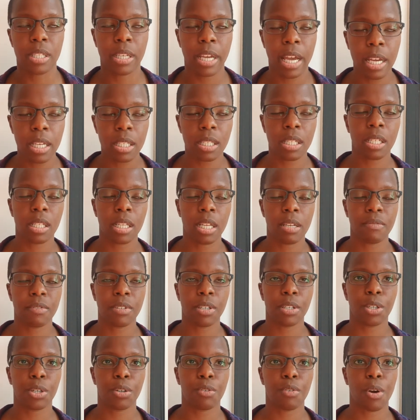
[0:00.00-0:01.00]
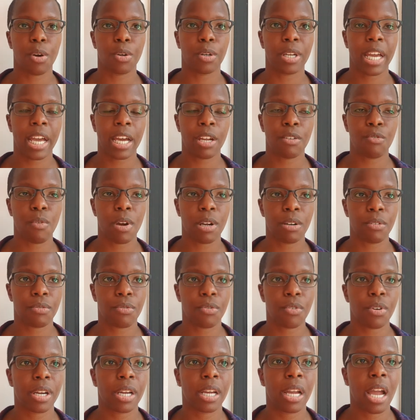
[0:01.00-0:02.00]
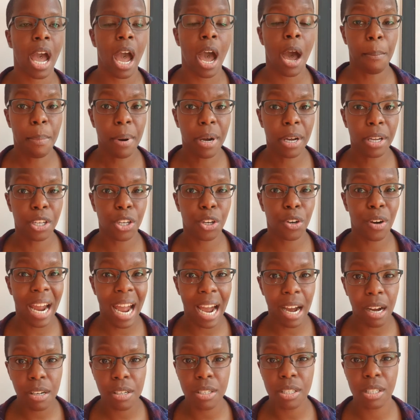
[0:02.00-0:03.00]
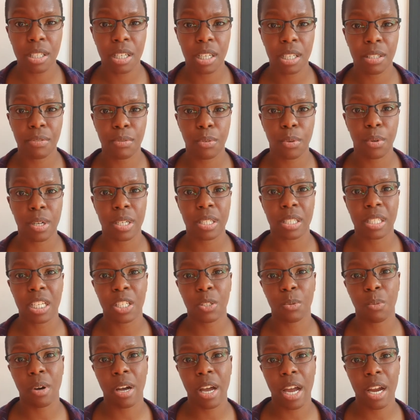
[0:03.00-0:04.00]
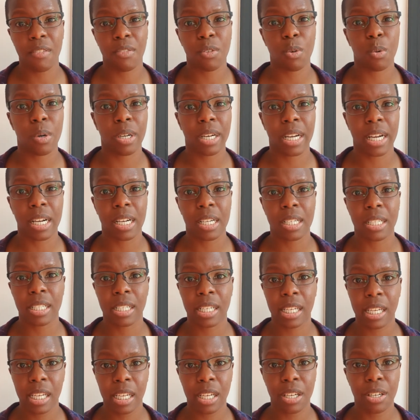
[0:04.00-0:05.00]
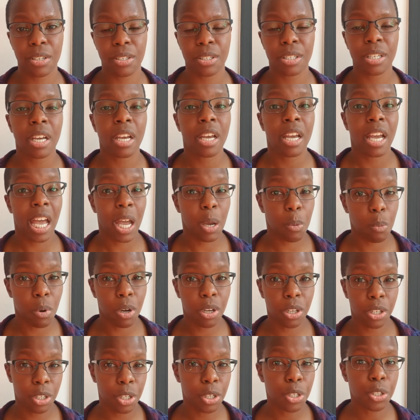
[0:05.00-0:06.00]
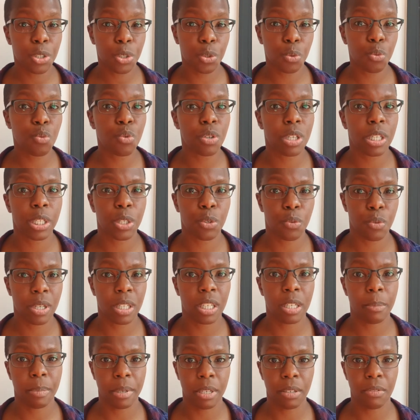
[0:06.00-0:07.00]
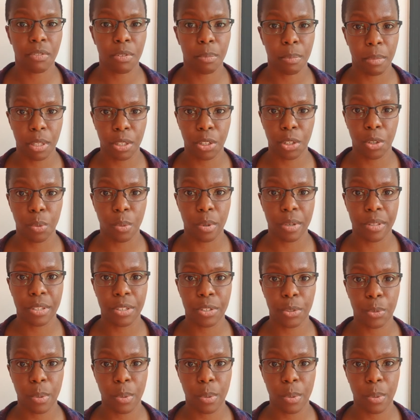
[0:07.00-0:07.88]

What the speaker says: Yes, it lives in your own head rent-free, but your outside voice is what everyone else hears and what you should really, really be familiar with as